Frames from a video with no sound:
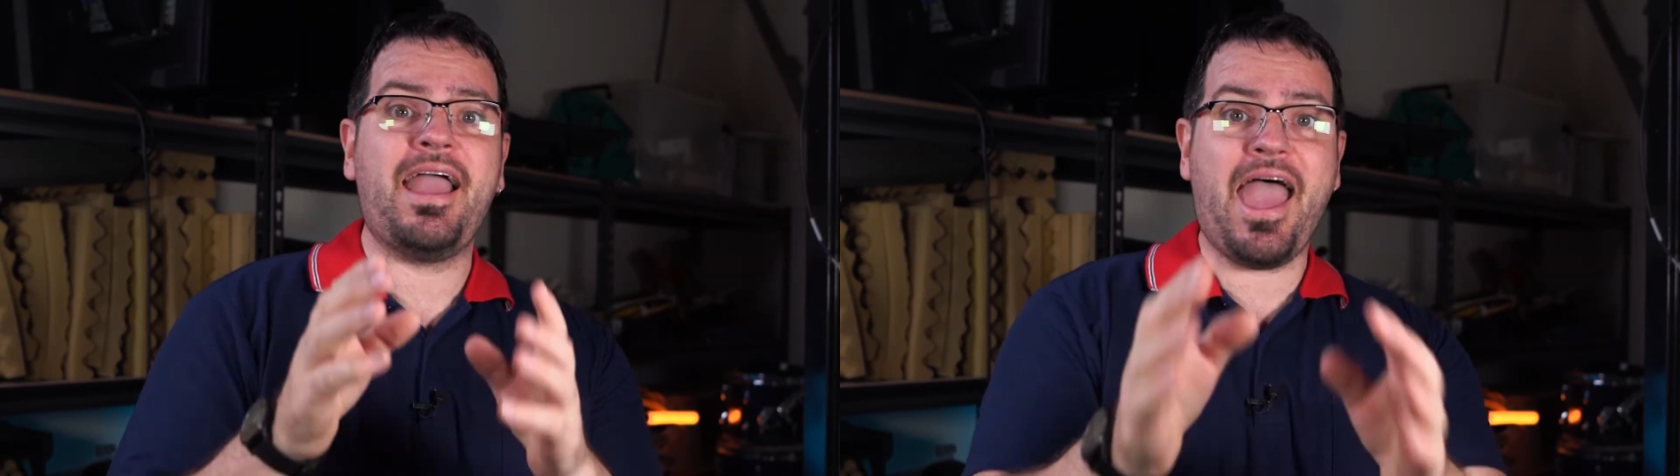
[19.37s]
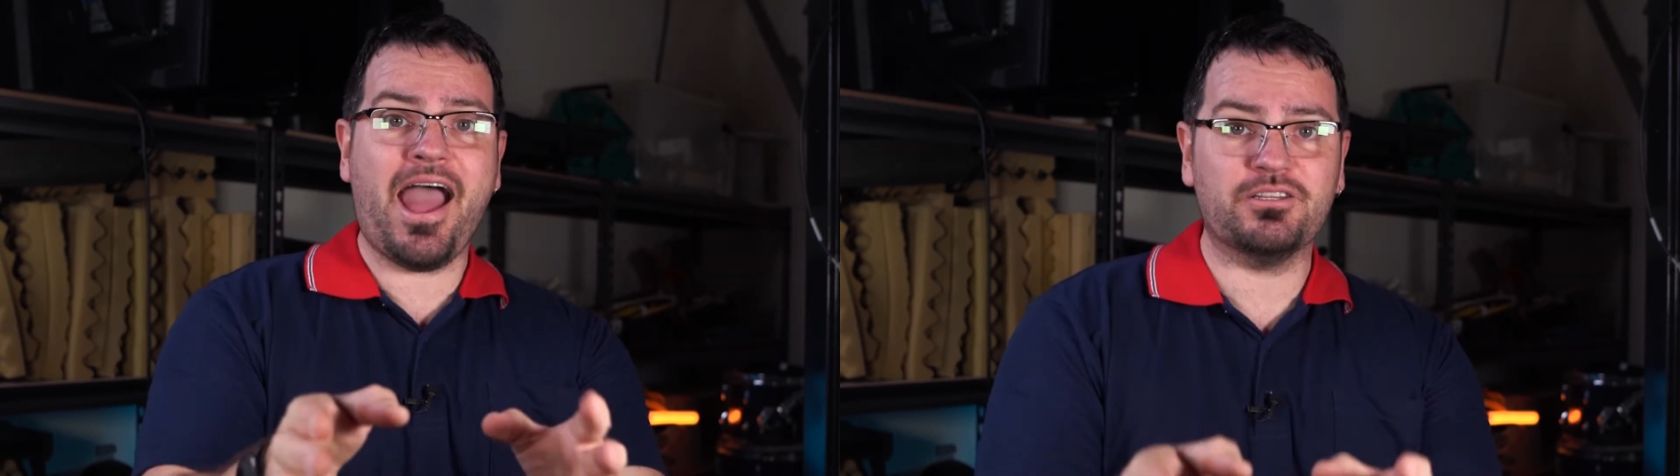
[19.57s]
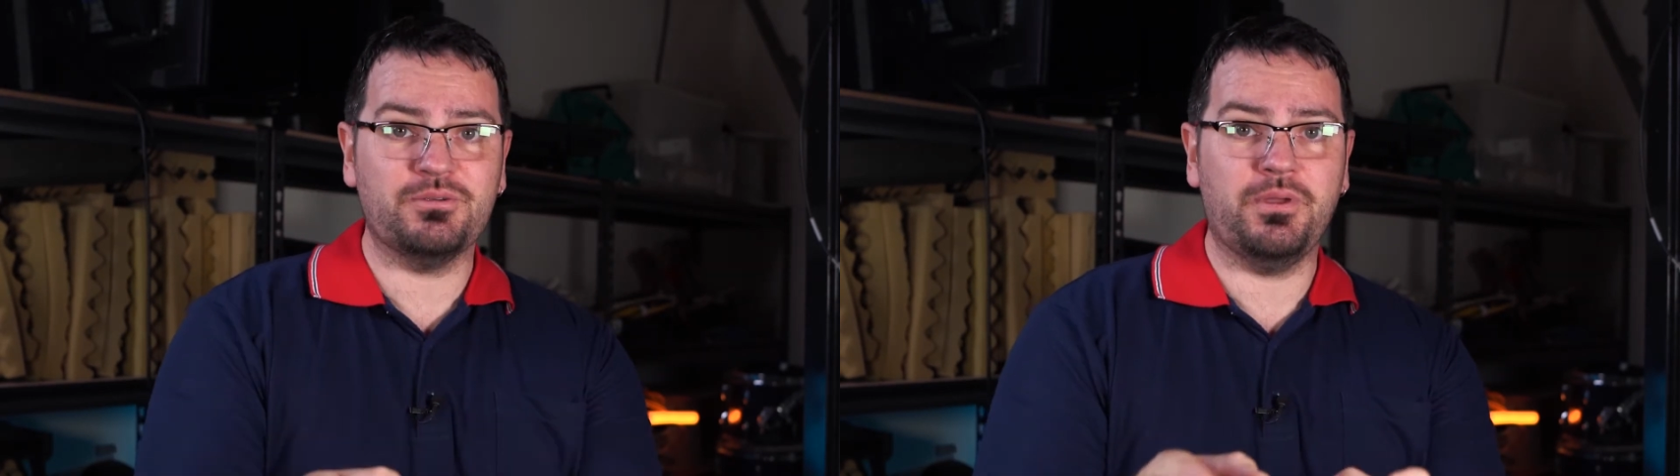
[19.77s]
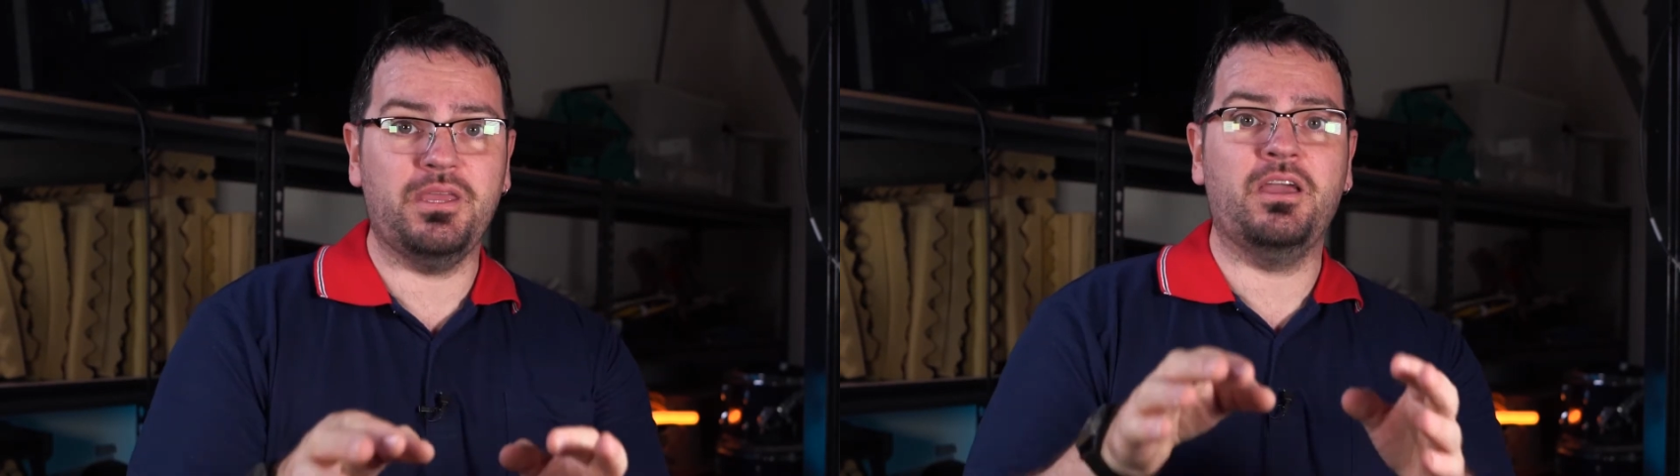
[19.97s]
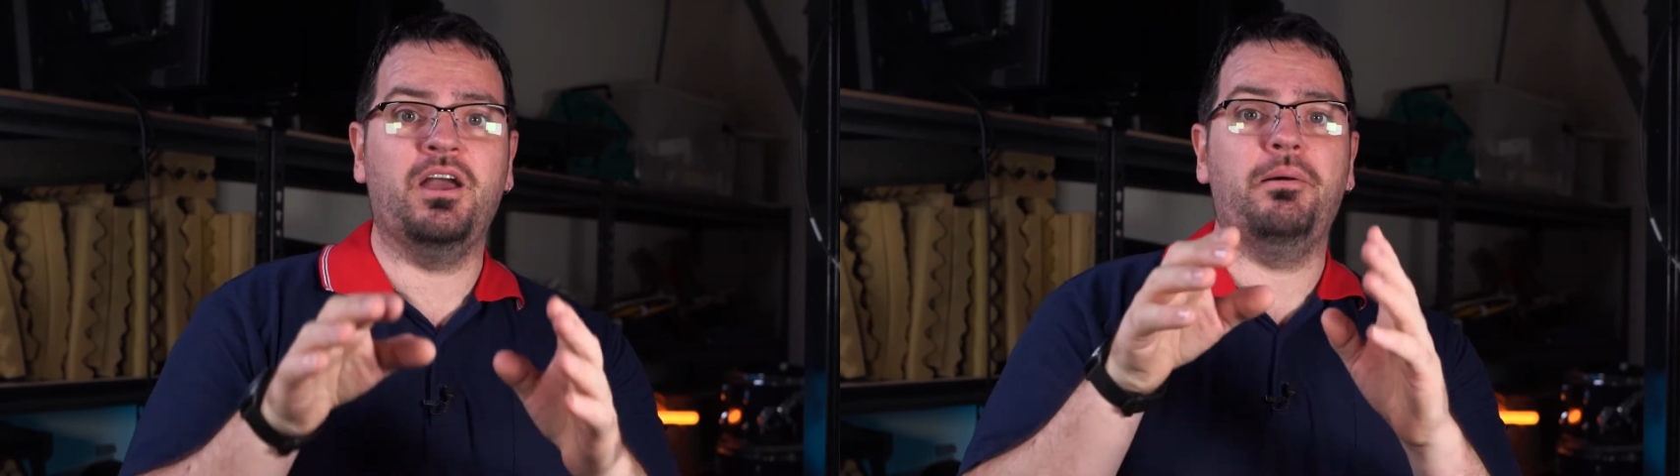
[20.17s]
how to
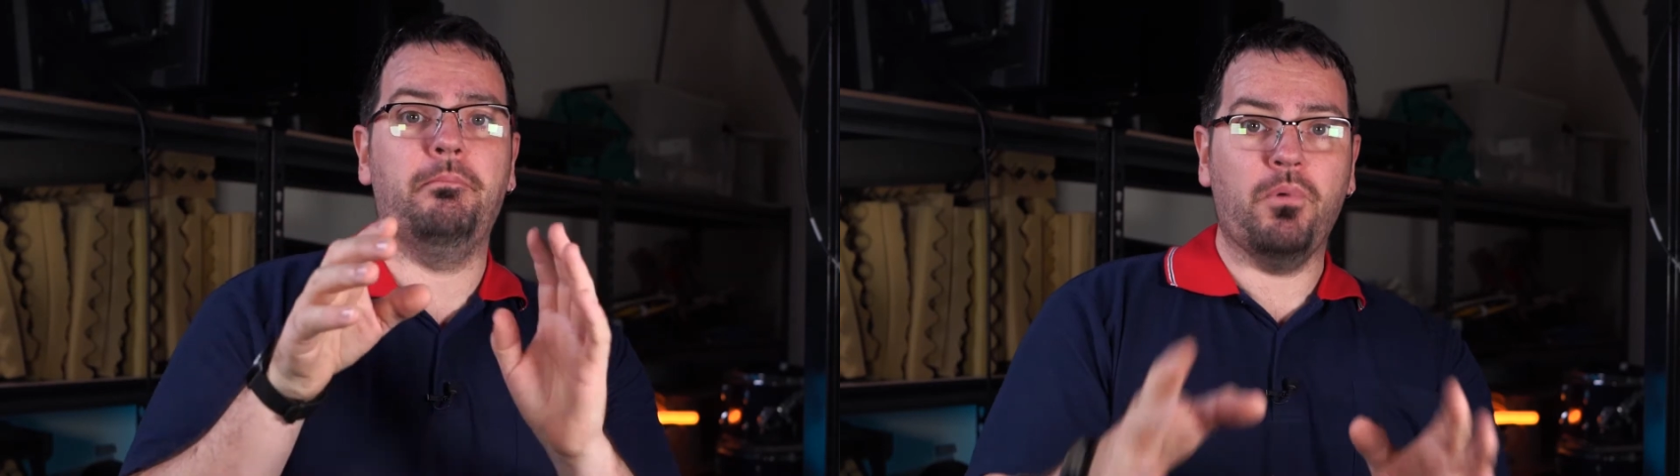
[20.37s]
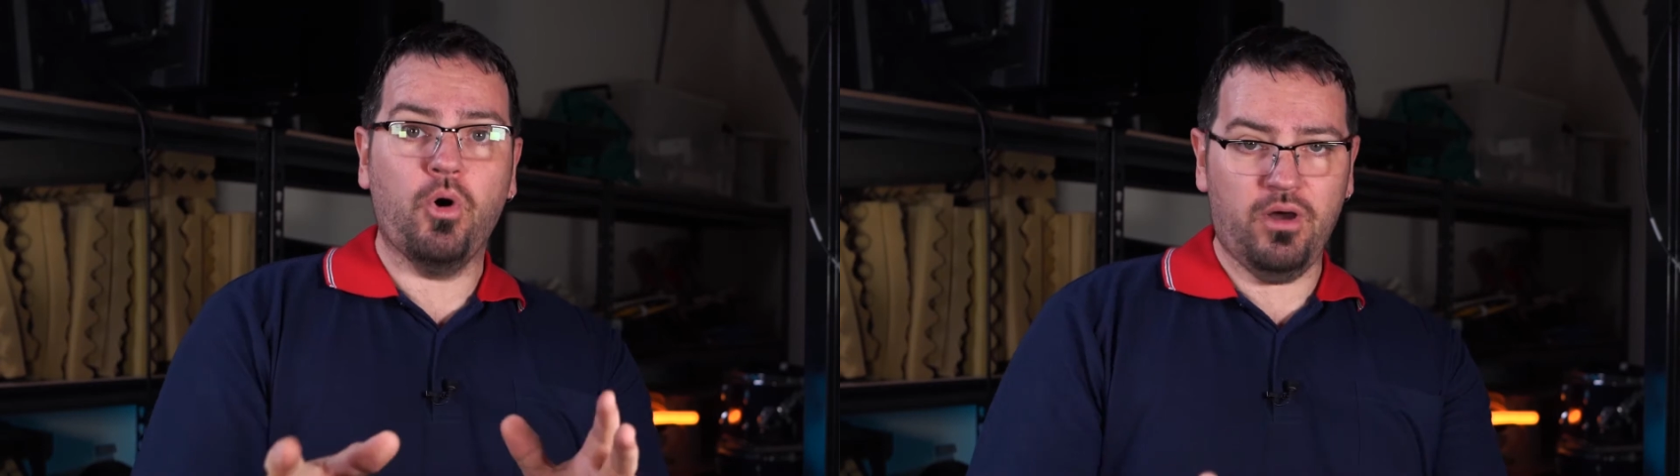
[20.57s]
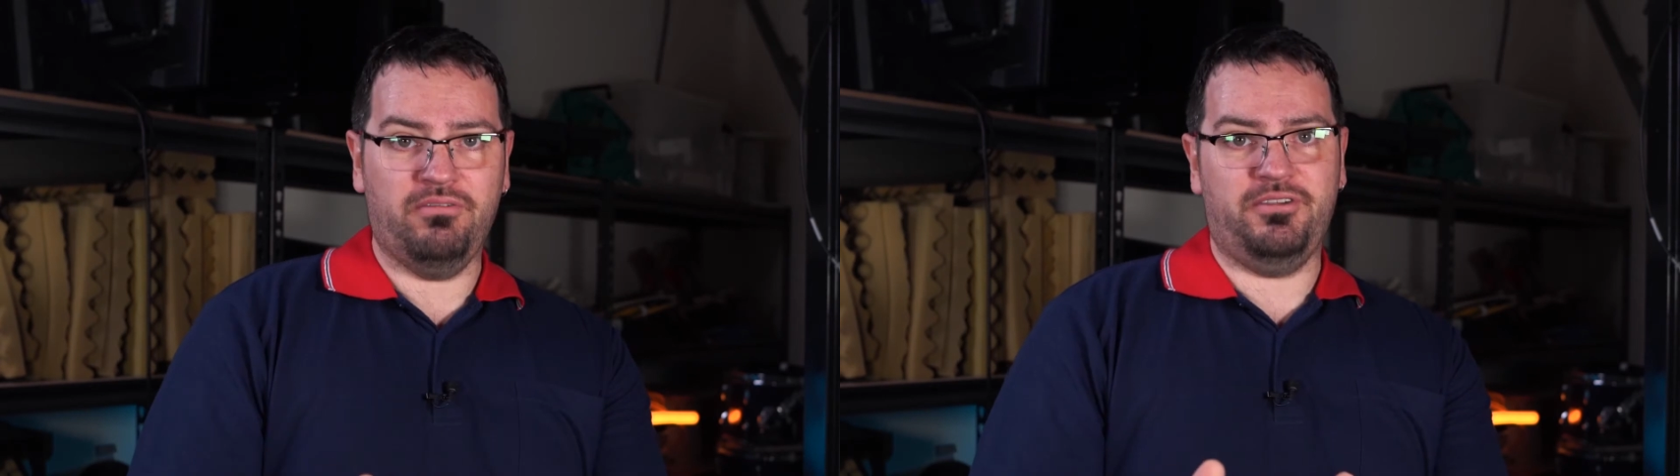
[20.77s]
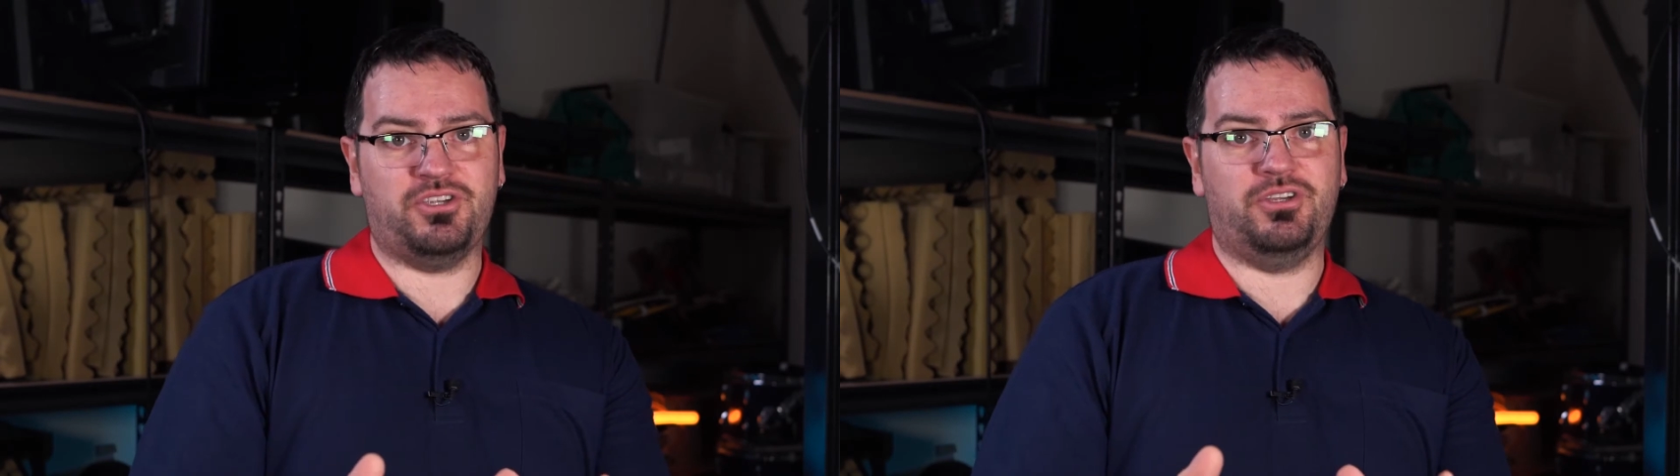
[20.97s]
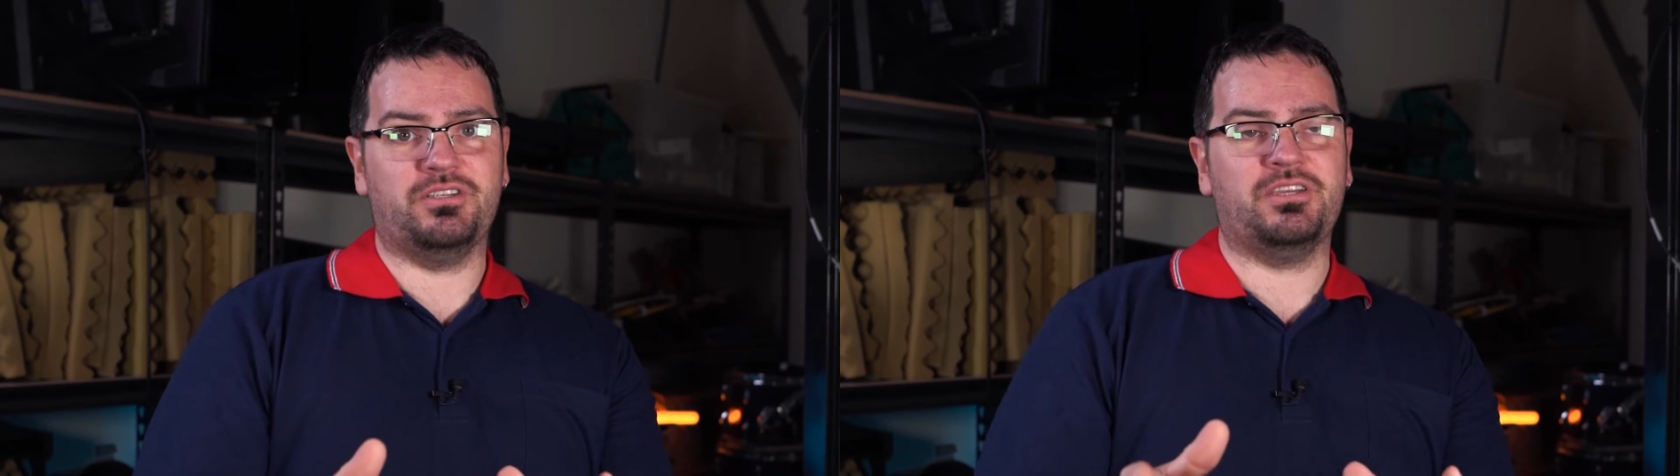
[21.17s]
be more
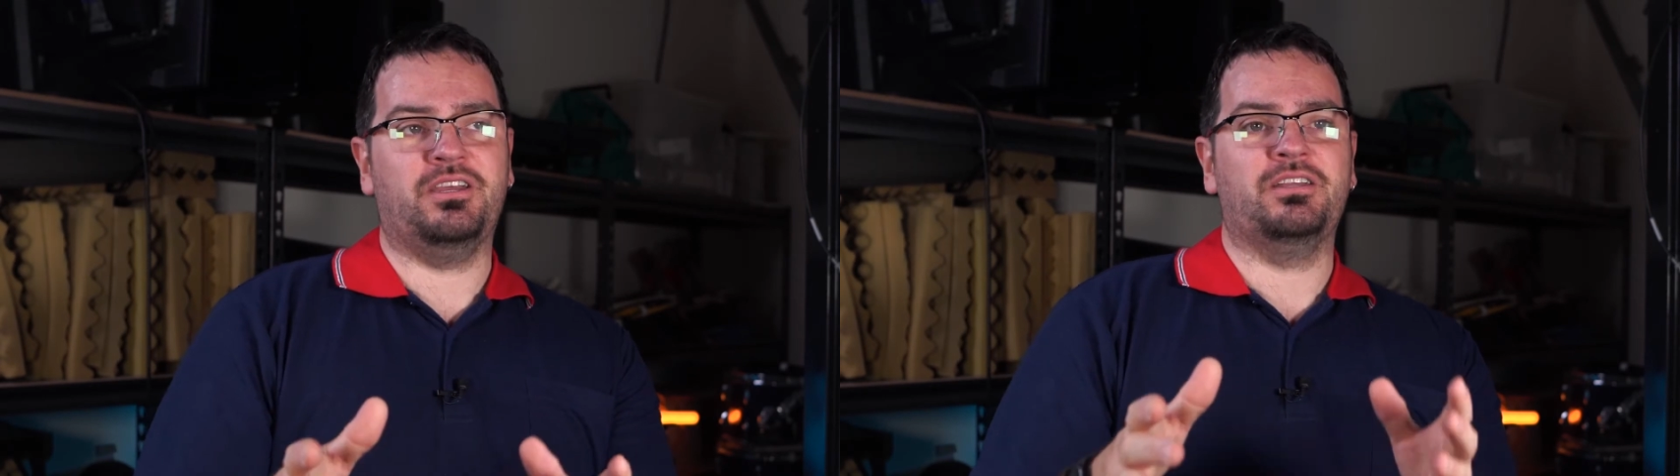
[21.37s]
efficient.